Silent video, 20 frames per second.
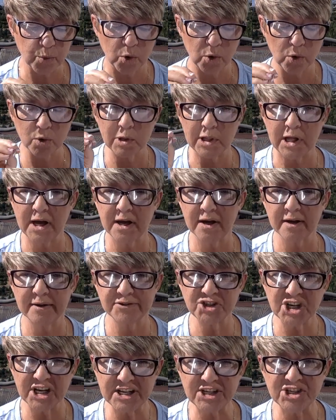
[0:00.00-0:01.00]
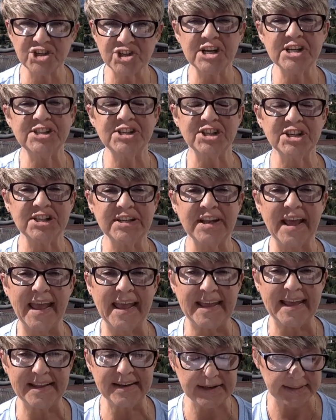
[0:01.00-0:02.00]
role of change agent
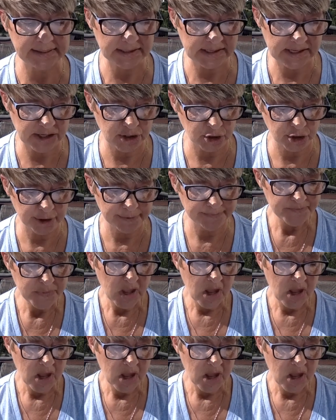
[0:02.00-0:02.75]
and leader.